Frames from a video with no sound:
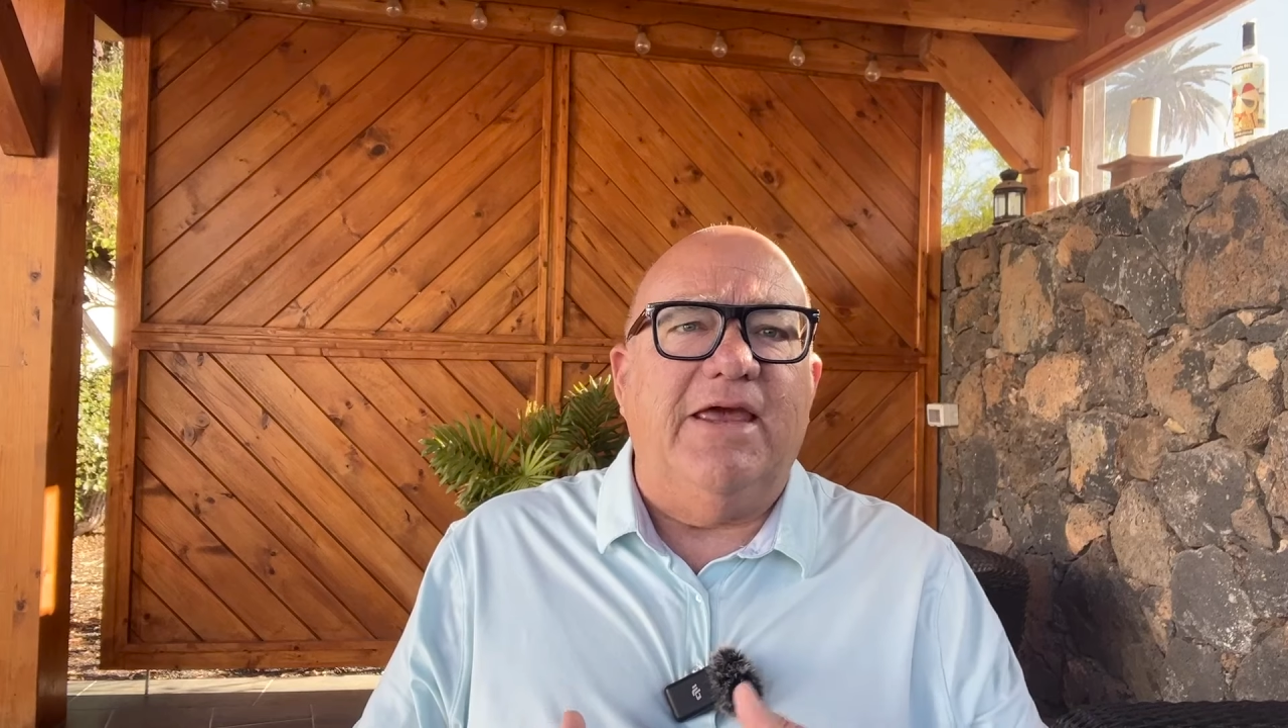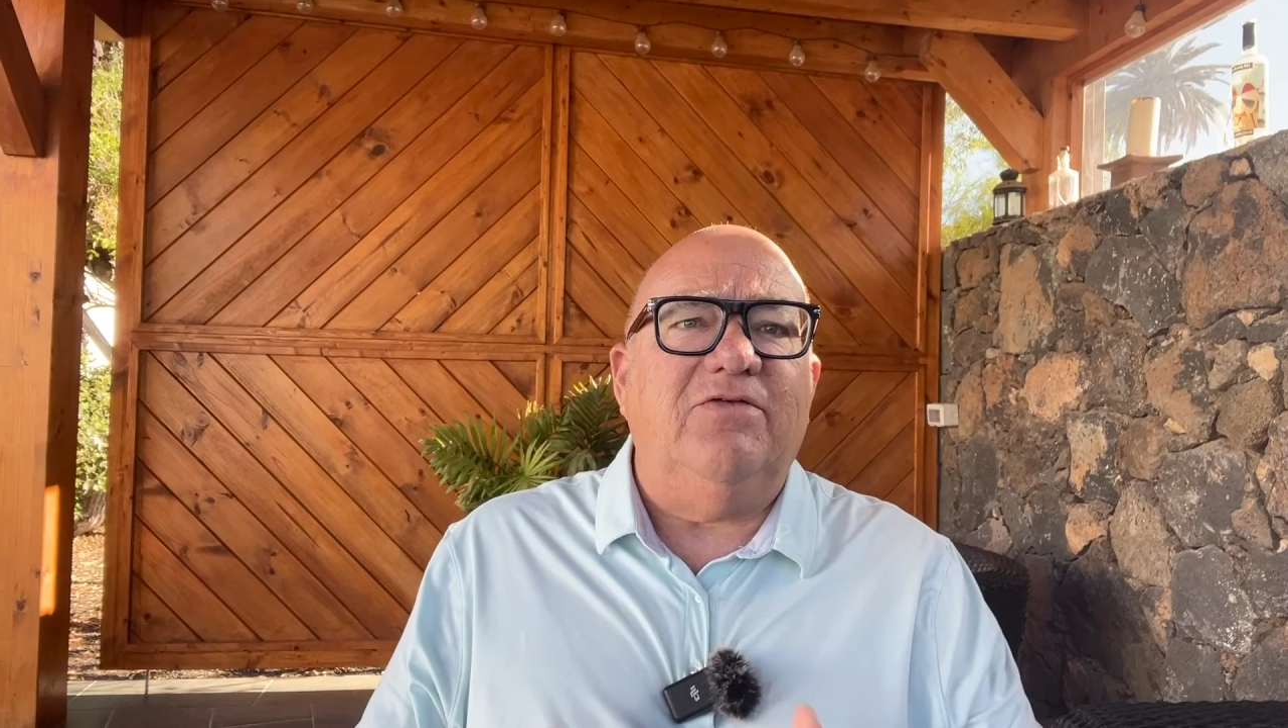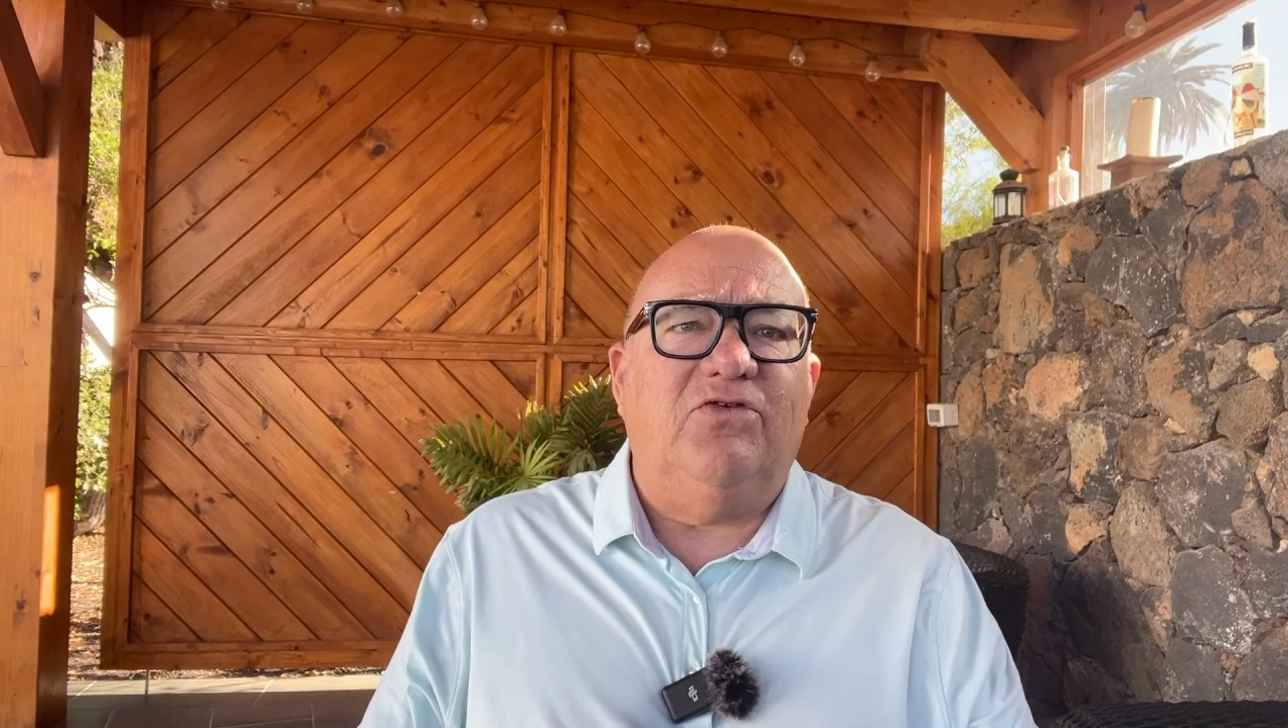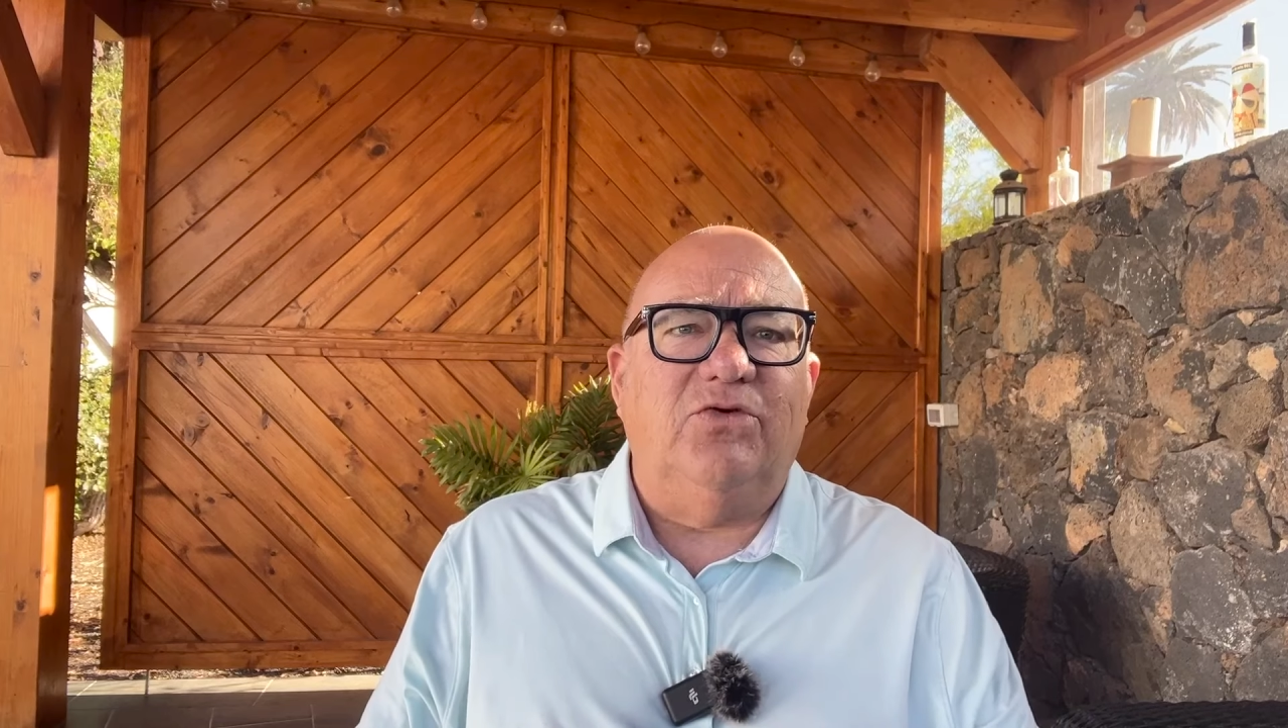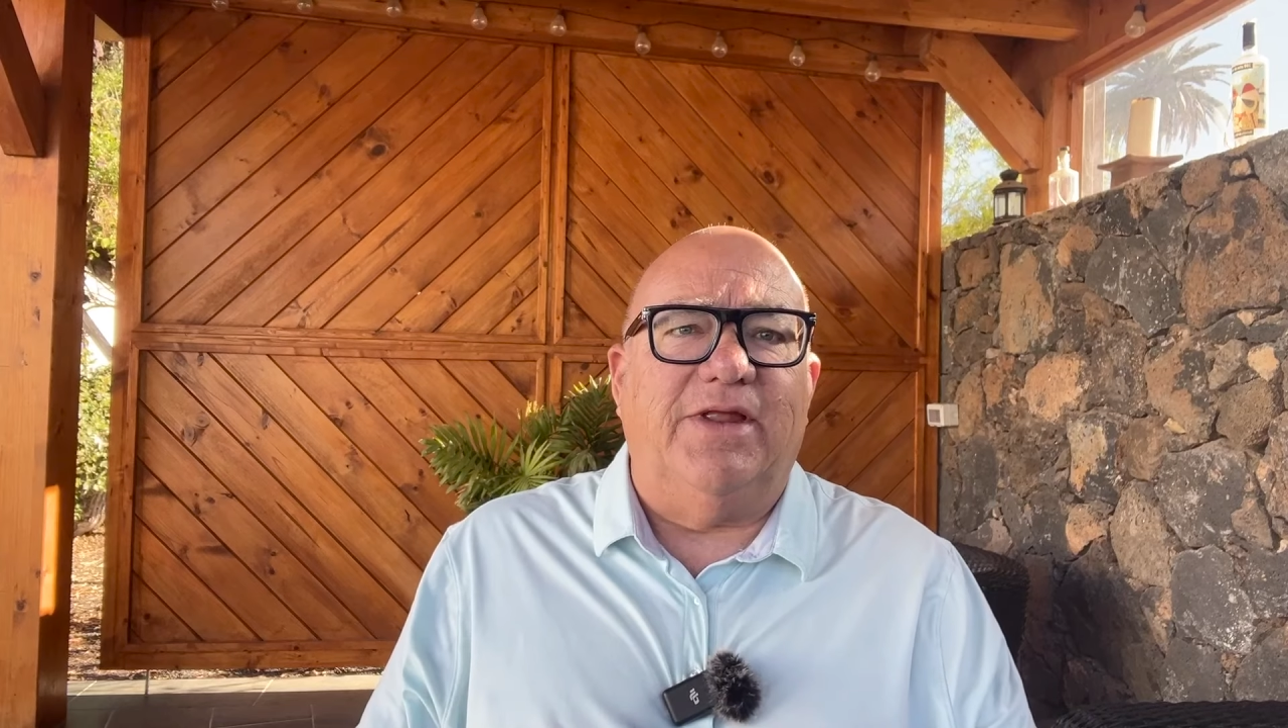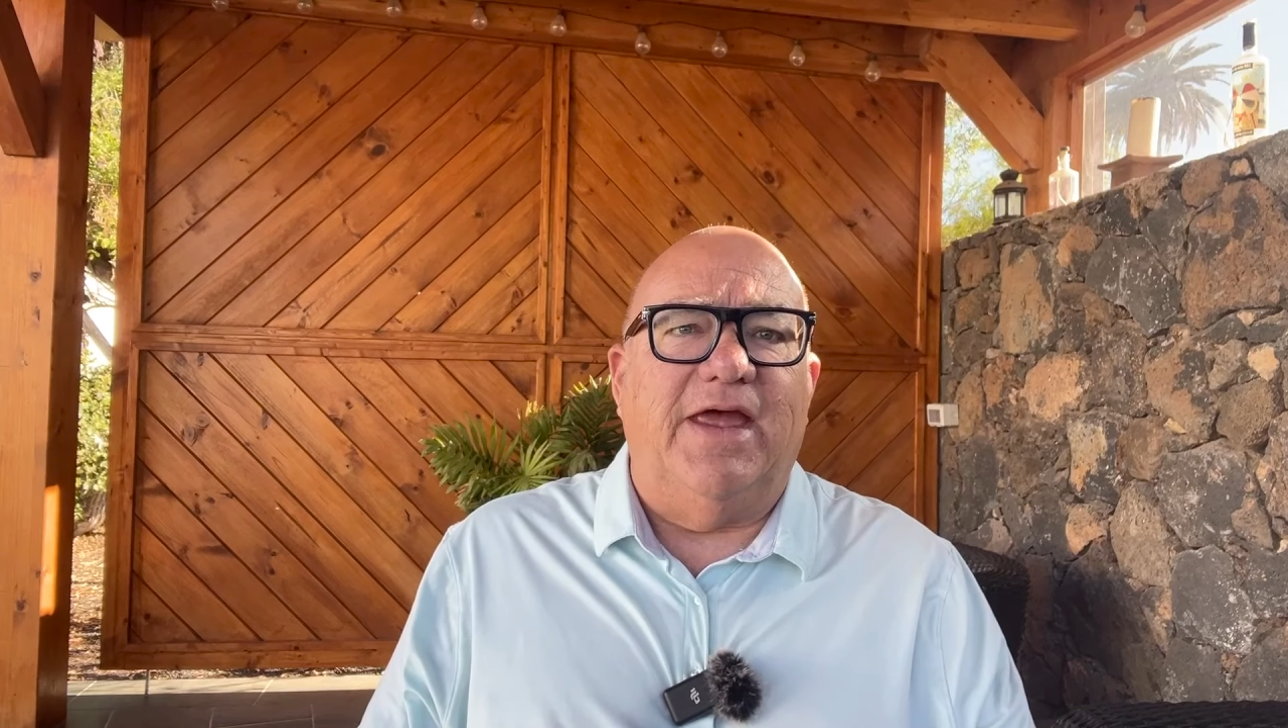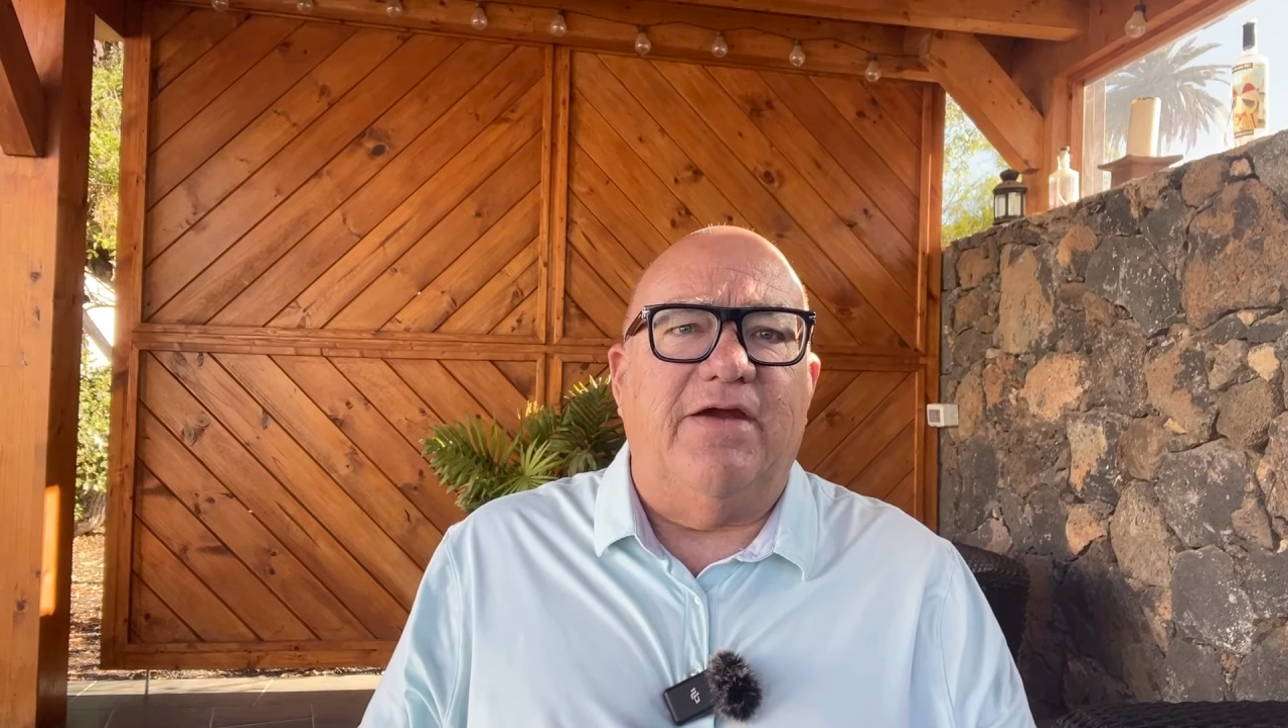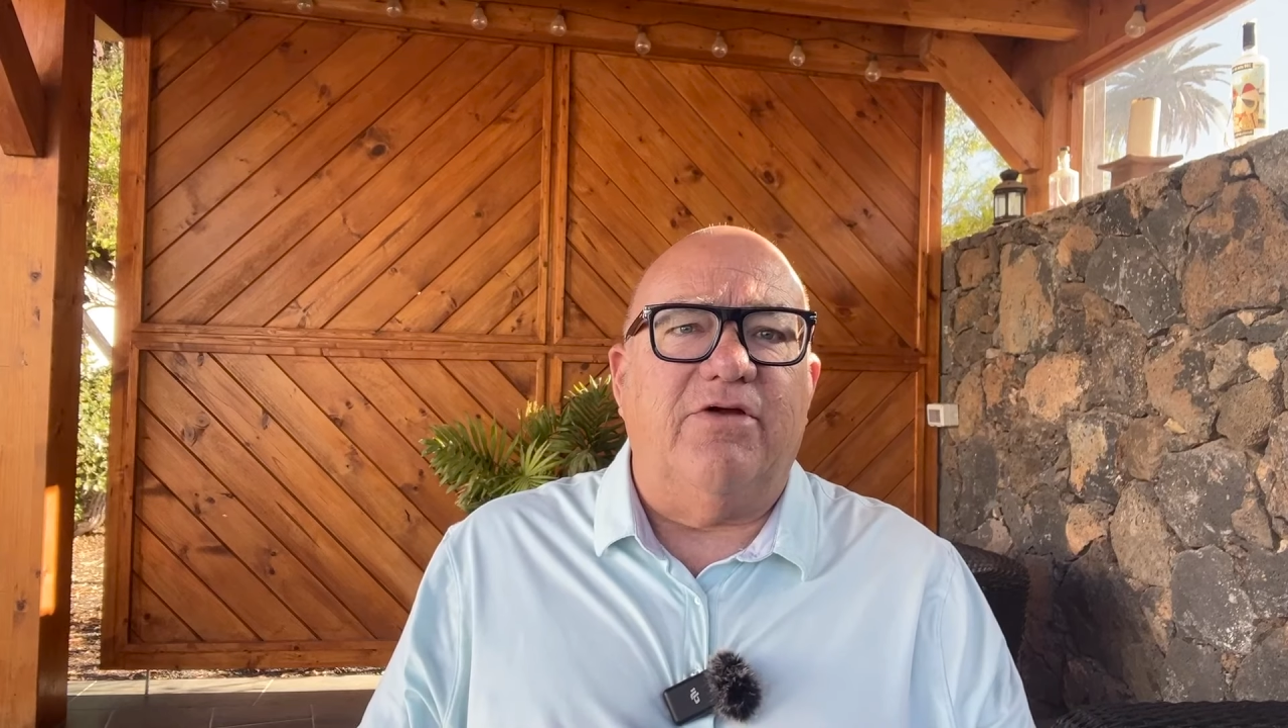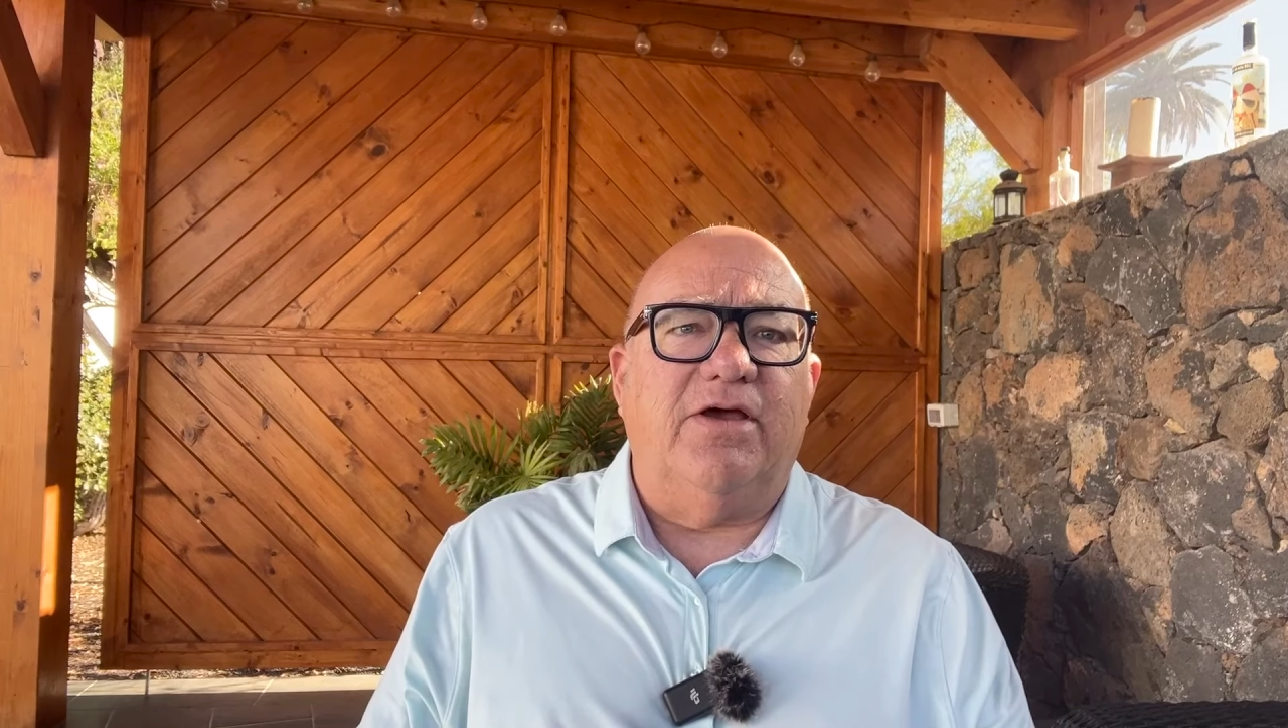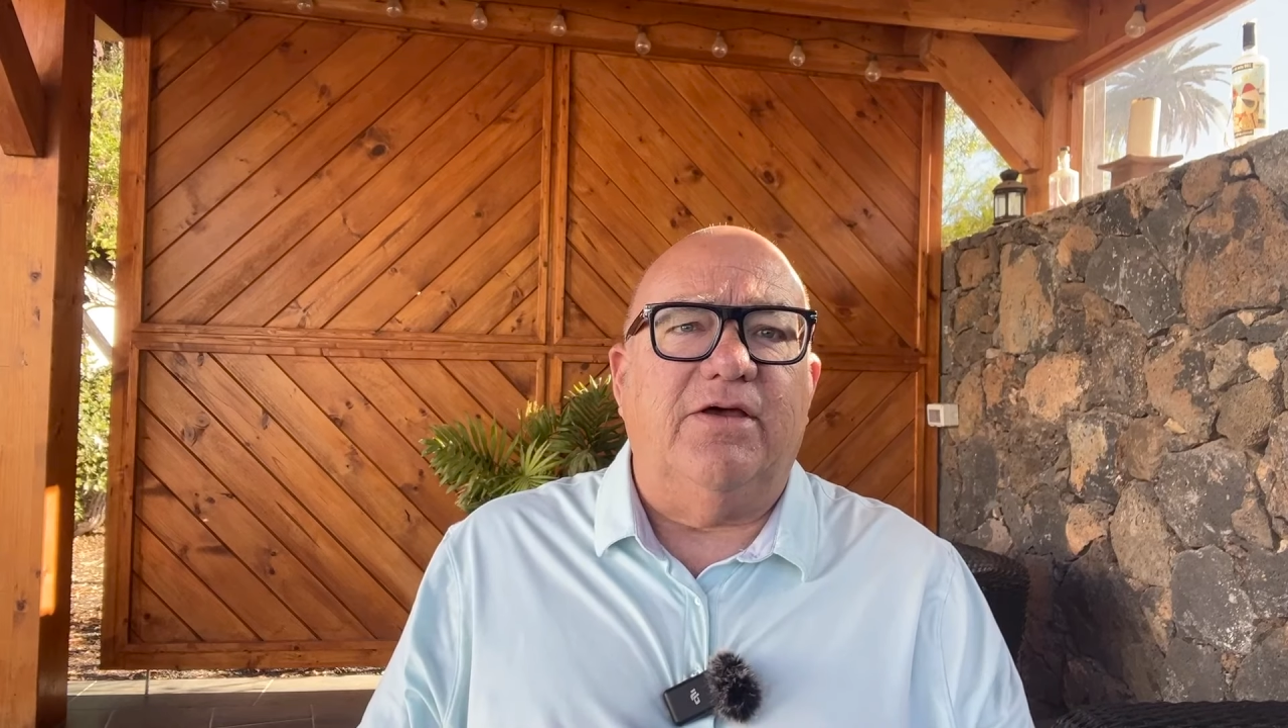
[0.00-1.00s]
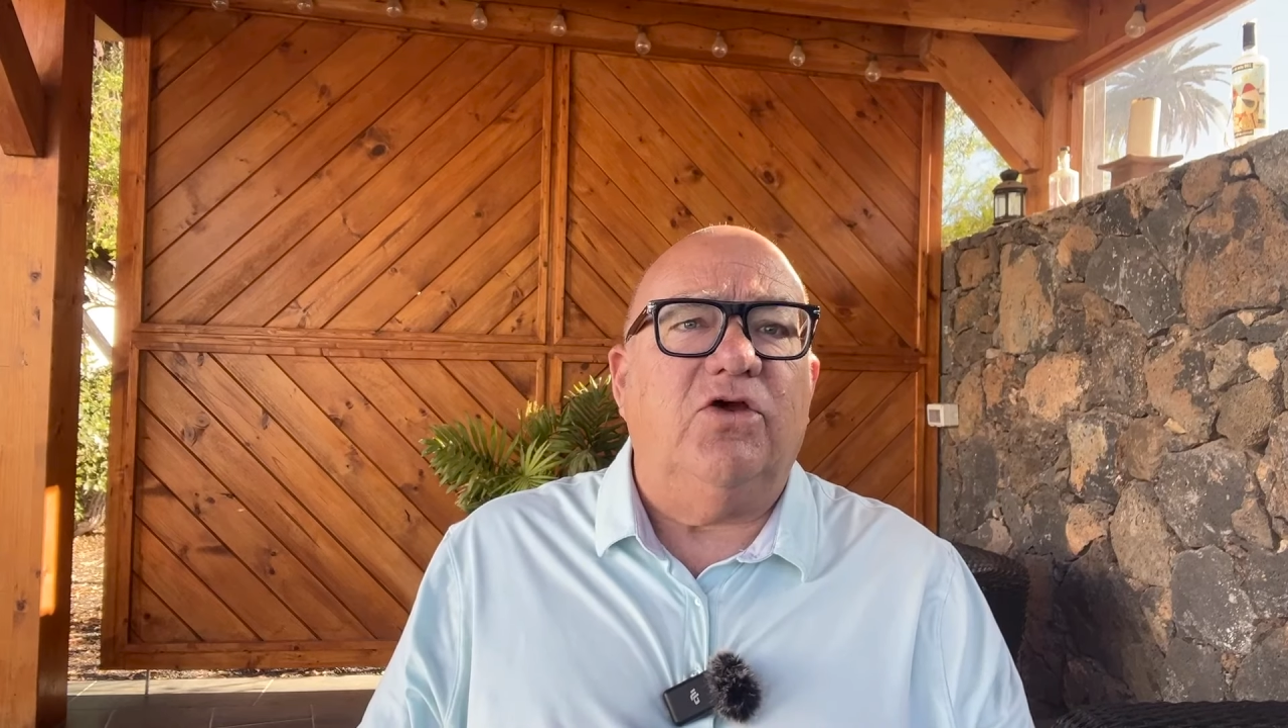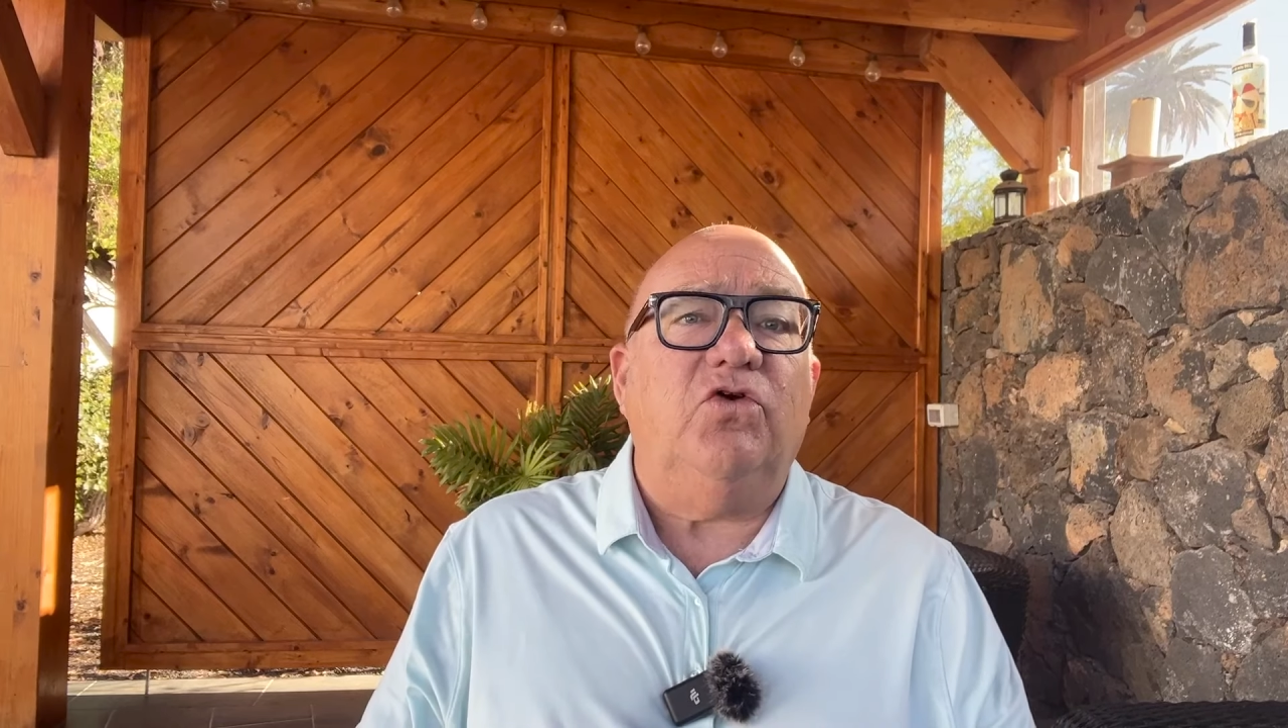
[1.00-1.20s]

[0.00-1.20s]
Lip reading: into an area